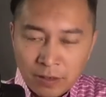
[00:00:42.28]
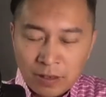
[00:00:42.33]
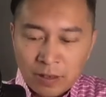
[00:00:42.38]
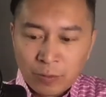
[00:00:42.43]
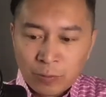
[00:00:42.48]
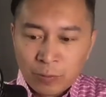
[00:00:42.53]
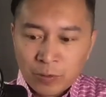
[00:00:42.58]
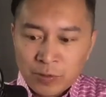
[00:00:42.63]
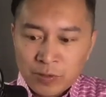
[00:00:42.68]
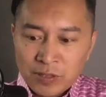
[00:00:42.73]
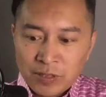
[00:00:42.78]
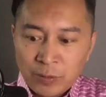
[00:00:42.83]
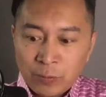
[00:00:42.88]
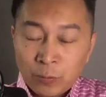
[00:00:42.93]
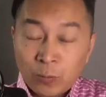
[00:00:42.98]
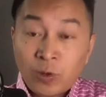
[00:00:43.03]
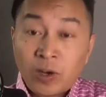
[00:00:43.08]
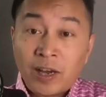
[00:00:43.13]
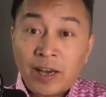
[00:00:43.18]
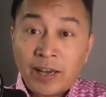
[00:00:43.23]
We'll see
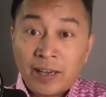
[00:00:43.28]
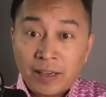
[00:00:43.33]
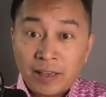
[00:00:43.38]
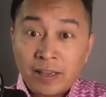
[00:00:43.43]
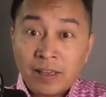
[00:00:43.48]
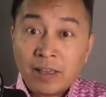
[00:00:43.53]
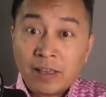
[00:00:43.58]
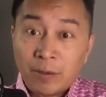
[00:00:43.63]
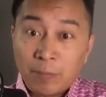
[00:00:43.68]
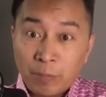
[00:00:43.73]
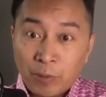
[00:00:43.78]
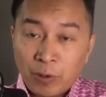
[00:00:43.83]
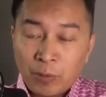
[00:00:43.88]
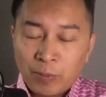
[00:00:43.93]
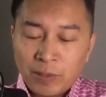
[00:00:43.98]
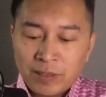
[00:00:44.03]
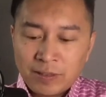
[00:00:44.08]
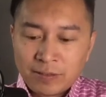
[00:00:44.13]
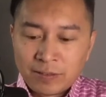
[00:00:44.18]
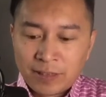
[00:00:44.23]
why in a
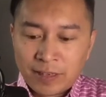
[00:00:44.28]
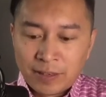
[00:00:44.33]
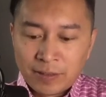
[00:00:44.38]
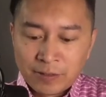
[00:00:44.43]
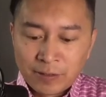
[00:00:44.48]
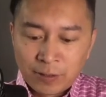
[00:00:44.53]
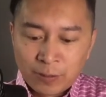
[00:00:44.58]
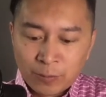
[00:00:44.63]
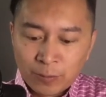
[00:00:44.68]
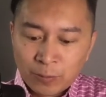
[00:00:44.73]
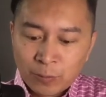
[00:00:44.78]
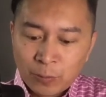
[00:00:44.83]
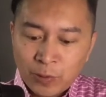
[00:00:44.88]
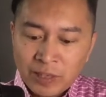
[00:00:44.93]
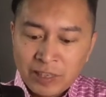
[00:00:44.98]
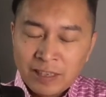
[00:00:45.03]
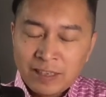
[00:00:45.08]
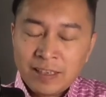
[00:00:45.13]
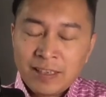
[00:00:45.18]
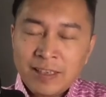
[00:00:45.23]
moment, okay? So
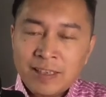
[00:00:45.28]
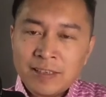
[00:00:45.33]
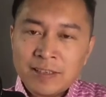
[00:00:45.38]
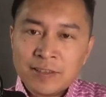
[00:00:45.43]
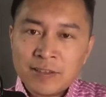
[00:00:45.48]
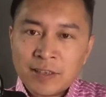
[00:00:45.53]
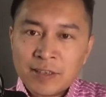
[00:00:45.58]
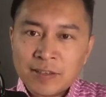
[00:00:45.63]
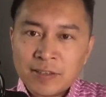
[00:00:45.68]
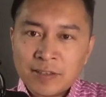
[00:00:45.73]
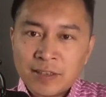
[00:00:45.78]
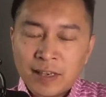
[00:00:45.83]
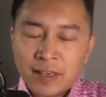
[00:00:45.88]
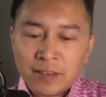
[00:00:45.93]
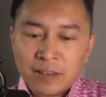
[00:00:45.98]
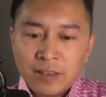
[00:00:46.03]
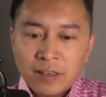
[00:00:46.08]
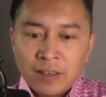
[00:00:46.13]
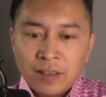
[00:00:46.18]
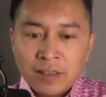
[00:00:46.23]
what it is
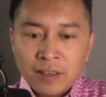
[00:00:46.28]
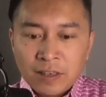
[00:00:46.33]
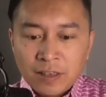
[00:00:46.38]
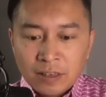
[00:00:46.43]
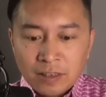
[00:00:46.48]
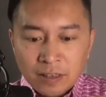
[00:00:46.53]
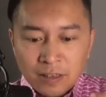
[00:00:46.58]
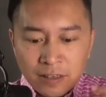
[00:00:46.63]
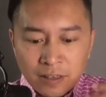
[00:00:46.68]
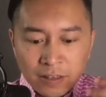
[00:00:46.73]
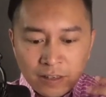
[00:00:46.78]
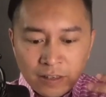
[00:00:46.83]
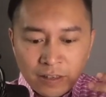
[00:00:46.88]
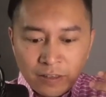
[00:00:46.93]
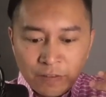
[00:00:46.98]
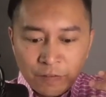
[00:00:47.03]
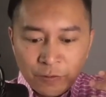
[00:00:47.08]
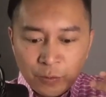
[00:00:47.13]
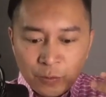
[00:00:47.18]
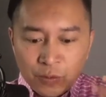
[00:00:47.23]
that
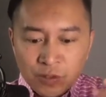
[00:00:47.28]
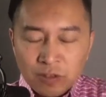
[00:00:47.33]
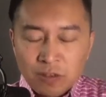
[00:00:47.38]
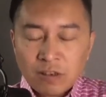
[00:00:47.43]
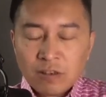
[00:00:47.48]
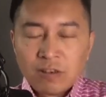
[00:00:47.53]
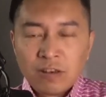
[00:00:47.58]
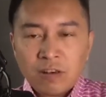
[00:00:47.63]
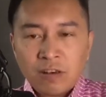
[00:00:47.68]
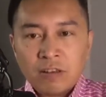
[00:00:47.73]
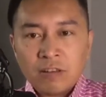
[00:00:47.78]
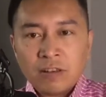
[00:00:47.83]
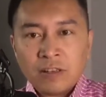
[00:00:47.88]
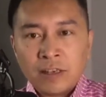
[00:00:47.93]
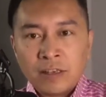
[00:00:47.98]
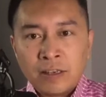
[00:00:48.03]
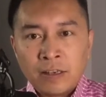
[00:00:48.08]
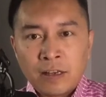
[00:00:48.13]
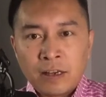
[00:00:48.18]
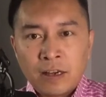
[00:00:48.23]
if you start
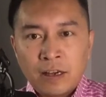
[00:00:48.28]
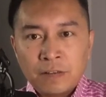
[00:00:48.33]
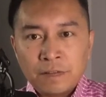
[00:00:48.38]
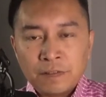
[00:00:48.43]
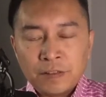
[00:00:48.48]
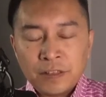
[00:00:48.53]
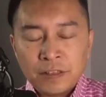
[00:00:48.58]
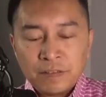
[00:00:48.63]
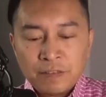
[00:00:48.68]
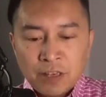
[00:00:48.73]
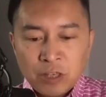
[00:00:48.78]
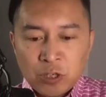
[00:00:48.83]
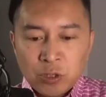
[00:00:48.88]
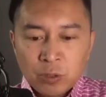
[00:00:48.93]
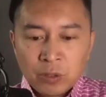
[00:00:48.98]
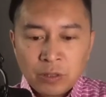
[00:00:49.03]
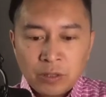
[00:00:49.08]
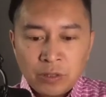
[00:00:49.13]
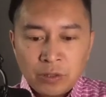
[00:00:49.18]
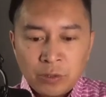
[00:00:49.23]
early enough,
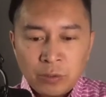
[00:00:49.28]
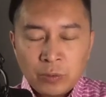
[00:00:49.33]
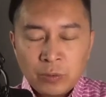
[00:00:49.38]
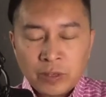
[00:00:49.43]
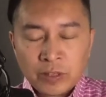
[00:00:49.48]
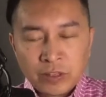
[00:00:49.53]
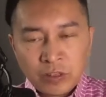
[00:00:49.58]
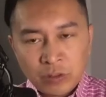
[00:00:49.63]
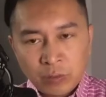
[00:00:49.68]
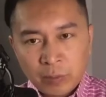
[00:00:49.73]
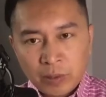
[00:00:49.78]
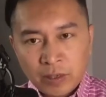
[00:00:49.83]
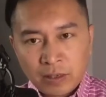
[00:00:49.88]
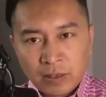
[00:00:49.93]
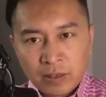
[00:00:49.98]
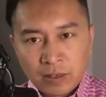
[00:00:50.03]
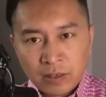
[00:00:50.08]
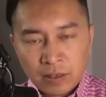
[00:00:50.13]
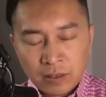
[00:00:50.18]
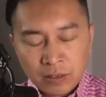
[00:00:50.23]
eventually you
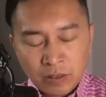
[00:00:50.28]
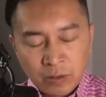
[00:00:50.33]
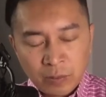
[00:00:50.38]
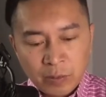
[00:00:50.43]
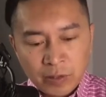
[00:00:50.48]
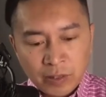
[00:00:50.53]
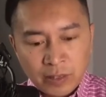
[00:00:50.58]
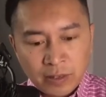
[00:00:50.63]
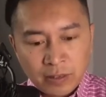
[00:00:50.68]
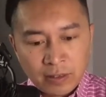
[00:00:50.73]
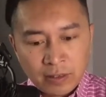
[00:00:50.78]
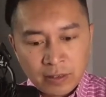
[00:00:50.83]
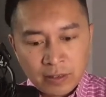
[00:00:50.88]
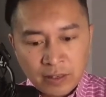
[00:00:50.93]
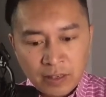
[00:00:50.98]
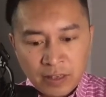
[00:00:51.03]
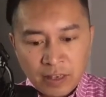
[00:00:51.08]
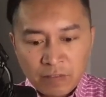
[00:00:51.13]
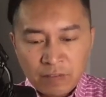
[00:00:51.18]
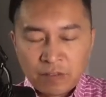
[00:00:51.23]
accumulate
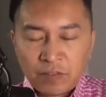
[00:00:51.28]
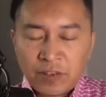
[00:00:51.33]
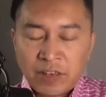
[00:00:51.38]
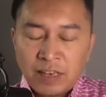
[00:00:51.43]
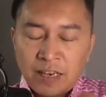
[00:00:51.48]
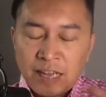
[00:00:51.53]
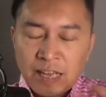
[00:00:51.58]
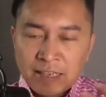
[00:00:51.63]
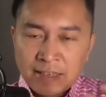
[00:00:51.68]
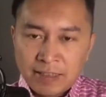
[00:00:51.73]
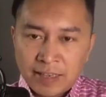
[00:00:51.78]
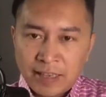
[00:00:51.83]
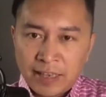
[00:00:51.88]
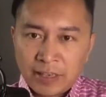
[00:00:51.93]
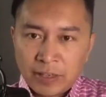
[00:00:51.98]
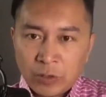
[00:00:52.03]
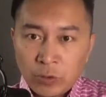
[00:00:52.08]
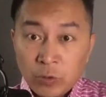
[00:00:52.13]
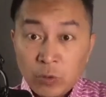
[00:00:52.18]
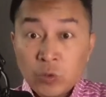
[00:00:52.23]
enough of a nest
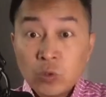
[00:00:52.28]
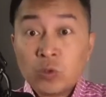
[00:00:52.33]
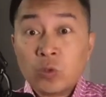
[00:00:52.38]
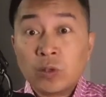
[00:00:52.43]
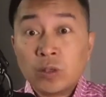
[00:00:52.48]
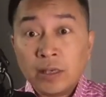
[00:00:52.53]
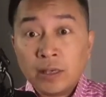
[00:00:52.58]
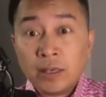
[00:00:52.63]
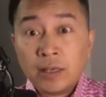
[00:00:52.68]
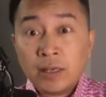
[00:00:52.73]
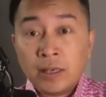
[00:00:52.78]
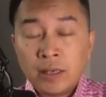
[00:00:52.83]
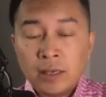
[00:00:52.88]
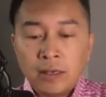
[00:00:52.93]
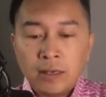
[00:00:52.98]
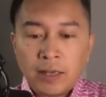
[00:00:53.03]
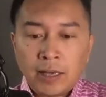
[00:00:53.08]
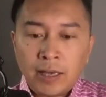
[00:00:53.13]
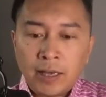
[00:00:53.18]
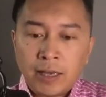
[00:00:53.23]
egg, usually
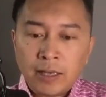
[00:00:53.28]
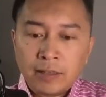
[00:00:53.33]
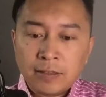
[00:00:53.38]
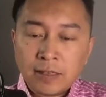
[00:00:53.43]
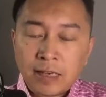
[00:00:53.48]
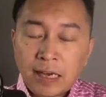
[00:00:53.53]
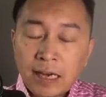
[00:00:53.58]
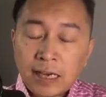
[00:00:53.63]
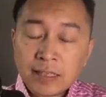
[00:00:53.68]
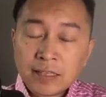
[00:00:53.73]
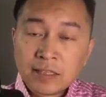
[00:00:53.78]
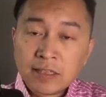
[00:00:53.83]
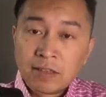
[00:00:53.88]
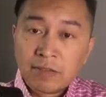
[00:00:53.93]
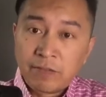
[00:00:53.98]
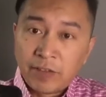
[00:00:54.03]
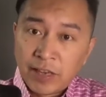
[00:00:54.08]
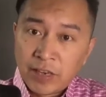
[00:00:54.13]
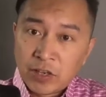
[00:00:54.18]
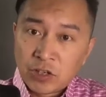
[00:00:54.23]
in a
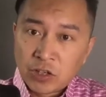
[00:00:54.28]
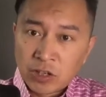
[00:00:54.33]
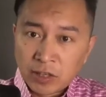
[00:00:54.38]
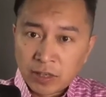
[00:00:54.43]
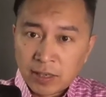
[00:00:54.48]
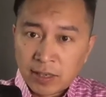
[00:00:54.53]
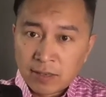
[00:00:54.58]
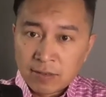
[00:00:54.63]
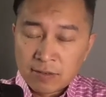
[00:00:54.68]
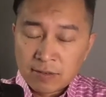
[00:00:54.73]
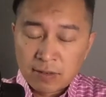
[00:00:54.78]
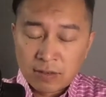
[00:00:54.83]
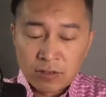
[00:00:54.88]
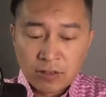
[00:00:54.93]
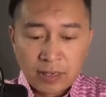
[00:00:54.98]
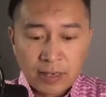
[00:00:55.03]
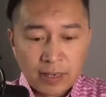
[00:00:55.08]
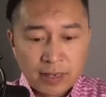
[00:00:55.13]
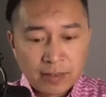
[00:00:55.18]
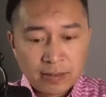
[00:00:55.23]
tax-advantaged account such
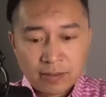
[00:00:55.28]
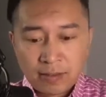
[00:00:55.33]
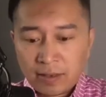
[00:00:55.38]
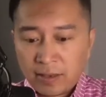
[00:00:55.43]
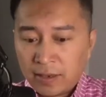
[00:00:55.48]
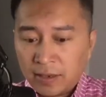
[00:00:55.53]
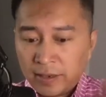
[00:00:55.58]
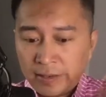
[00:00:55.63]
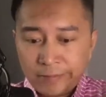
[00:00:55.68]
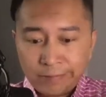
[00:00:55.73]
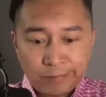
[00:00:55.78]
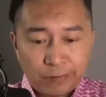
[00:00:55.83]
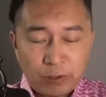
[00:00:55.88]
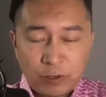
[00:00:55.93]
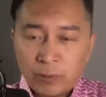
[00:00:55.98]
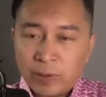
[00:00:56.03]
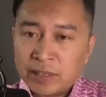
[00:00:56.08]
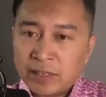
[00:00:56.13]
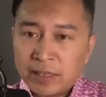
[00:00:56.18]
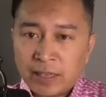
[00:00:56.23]
as a
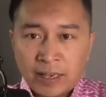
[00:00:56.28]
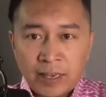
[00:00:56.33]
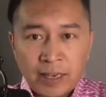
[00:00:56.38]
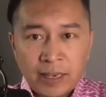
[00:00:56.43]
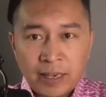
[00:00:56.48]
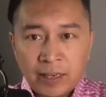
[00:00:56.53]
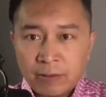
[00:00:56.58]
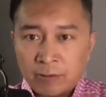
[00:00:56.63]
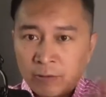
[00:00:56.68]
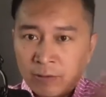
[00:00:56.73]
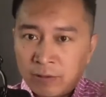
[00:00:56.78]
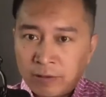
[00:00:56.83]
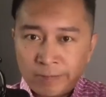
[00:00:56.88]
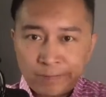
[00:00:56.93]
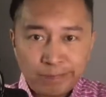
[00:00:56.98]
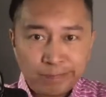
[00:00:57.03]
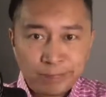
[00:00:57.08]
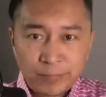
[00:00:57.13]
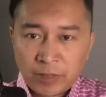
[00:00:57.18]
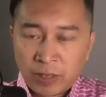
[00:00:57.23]
401k or,
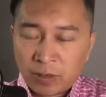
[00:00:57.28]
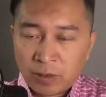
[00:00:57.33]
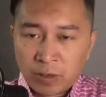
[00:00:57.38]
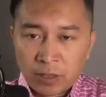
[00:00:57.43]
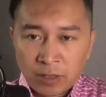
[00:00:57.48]
you know,